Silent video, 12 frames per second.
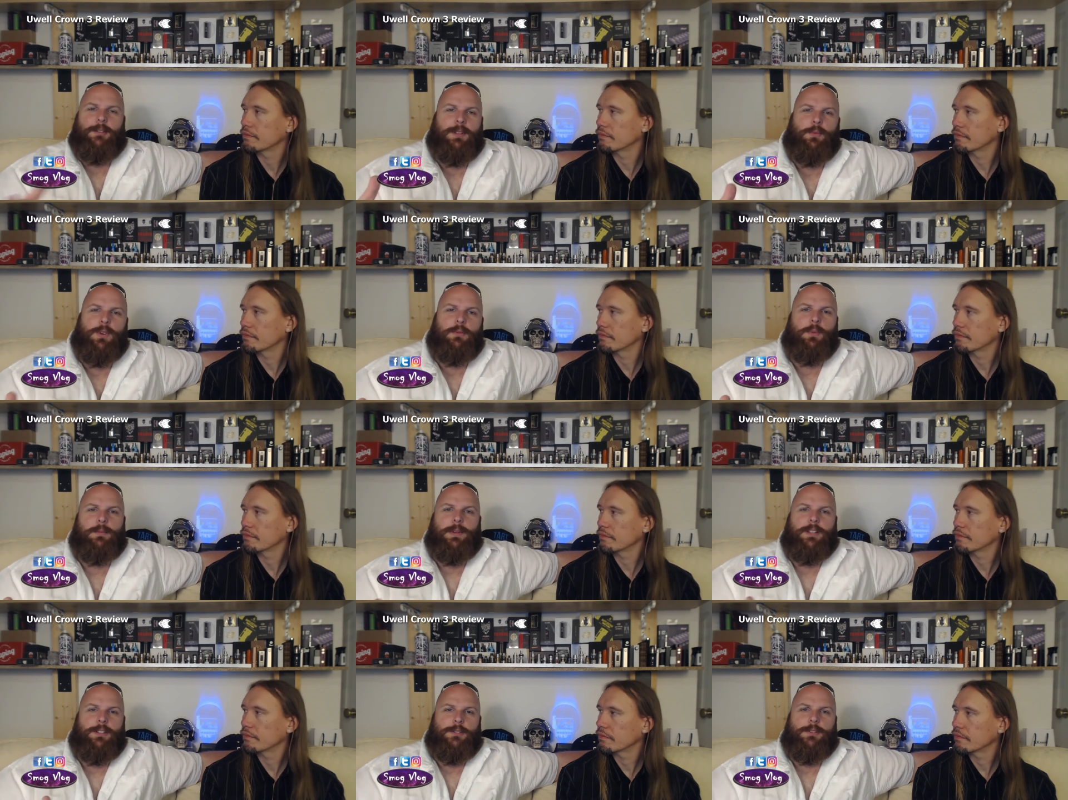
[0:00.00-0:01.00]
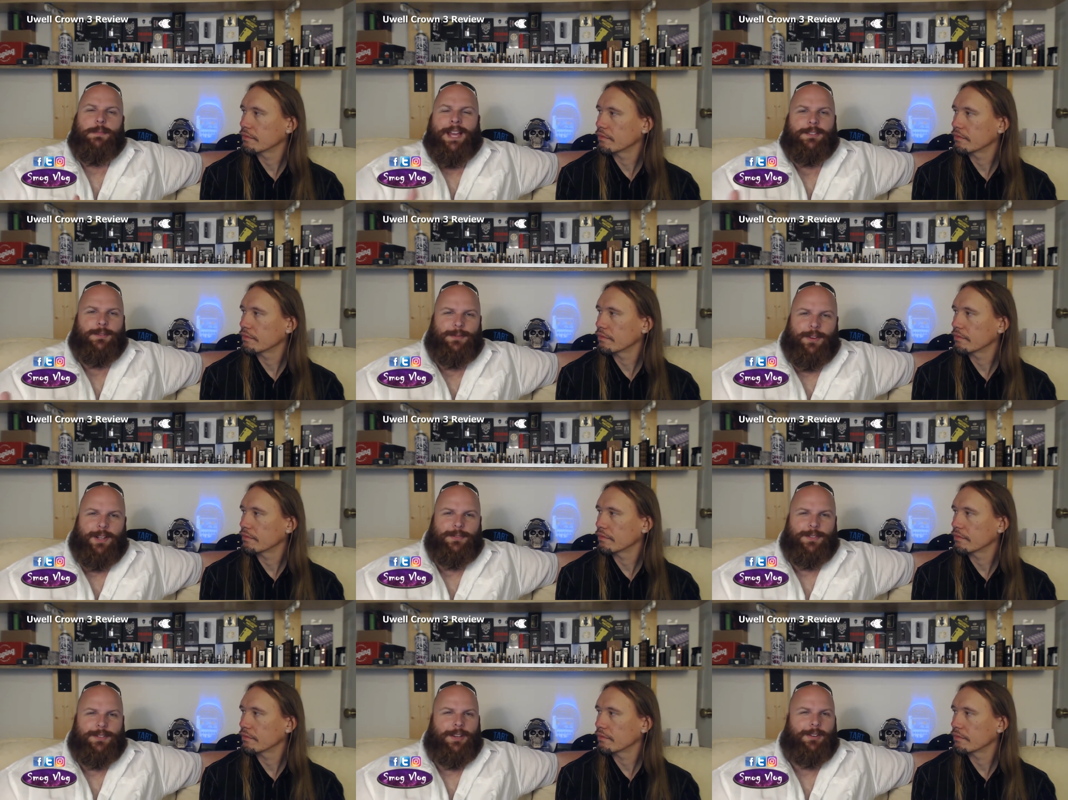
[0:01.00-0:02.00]
Speaker 1: I mean, we, we've been used to packs of
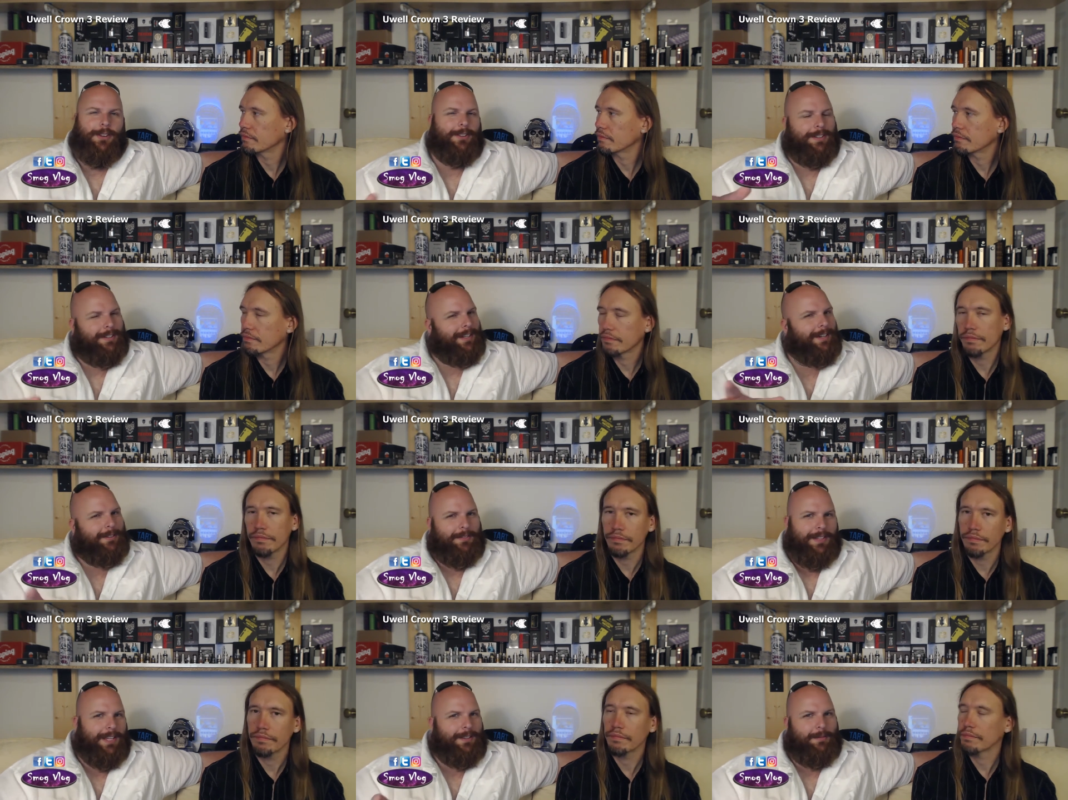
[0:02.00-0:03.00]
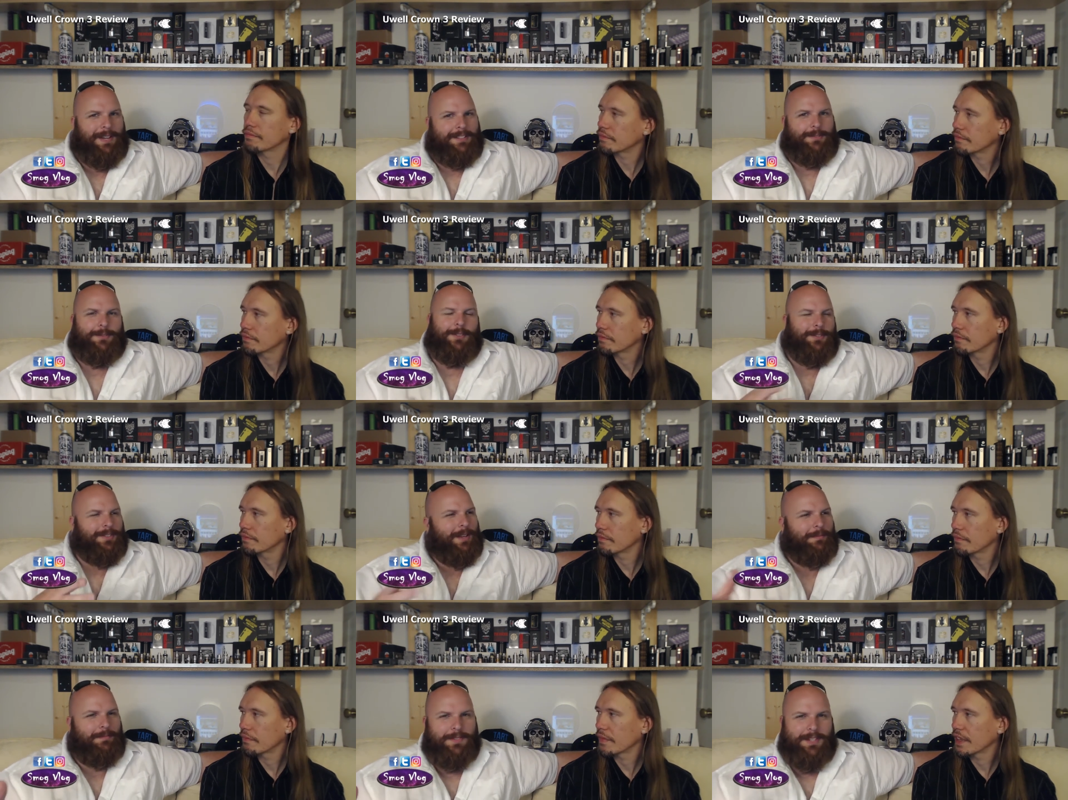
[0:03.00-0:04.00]
five for so long. Now, now the packs of four.
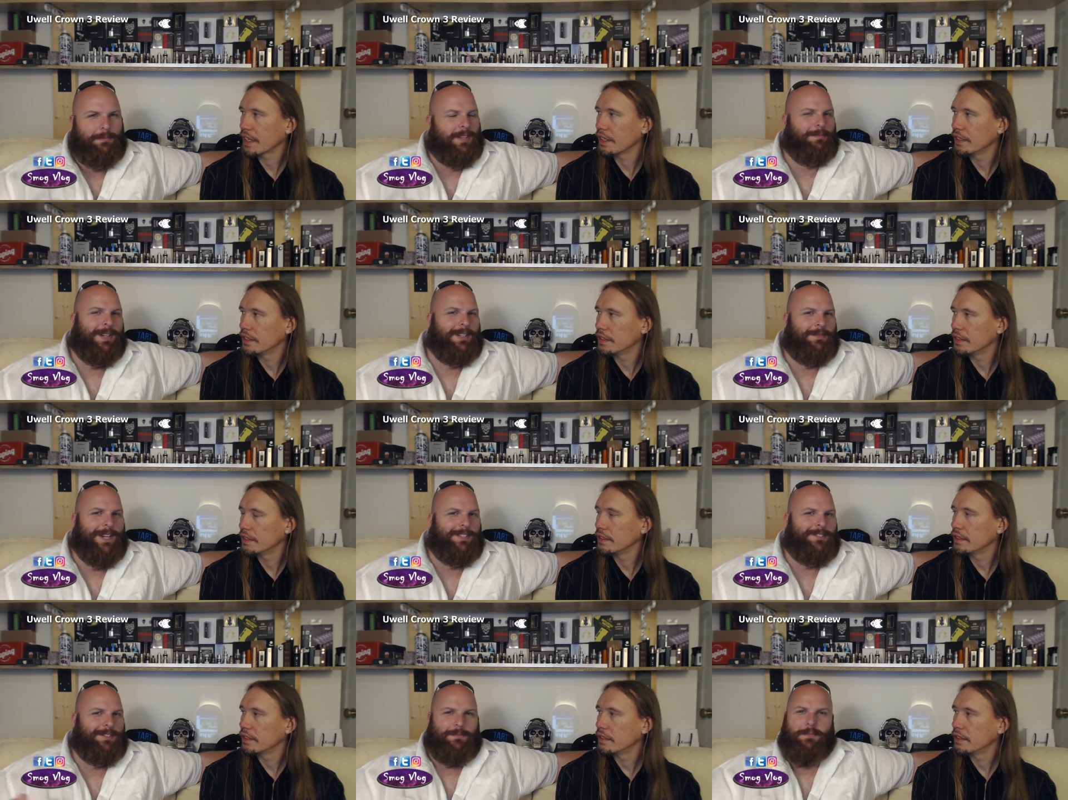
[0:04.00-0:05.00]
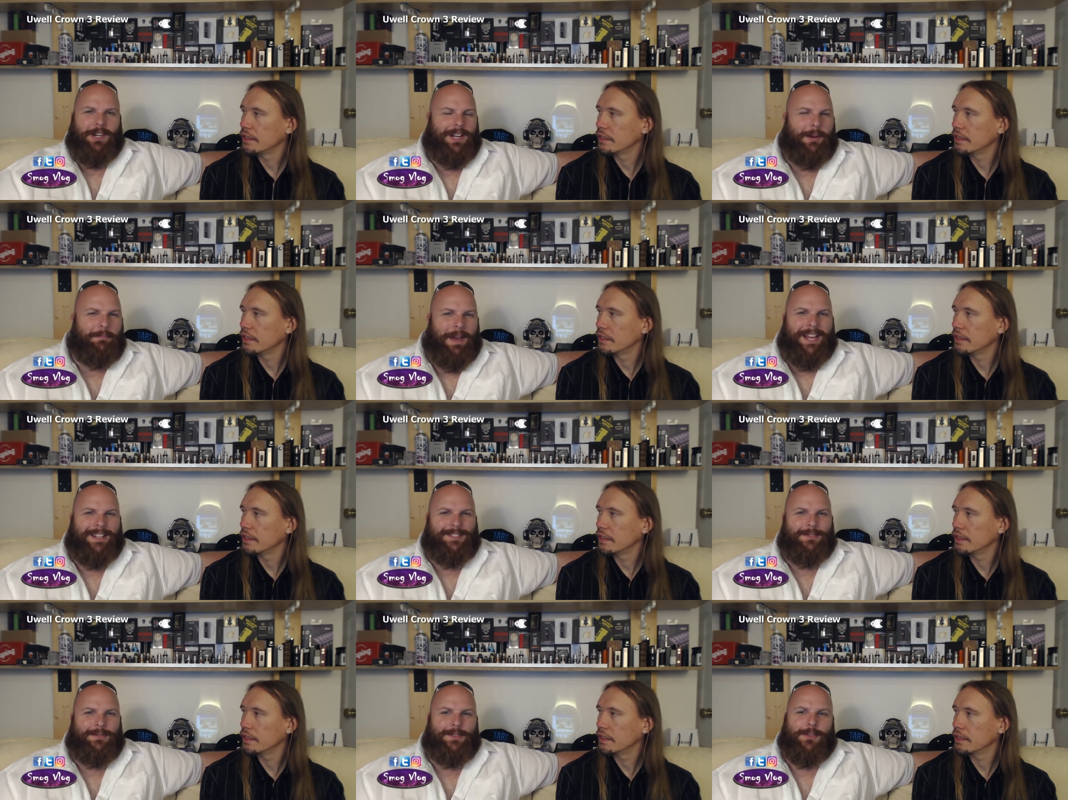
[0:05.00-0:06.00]
Some some other manufacturers bringing out
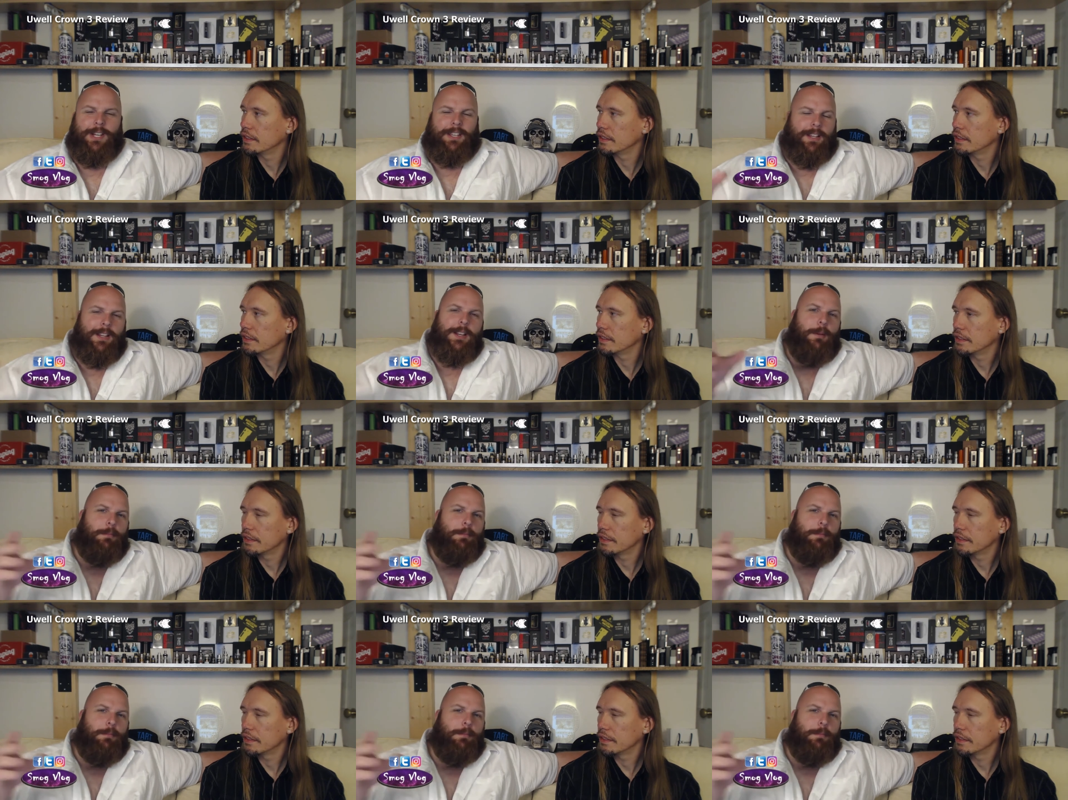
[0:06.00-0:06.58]
packs of three.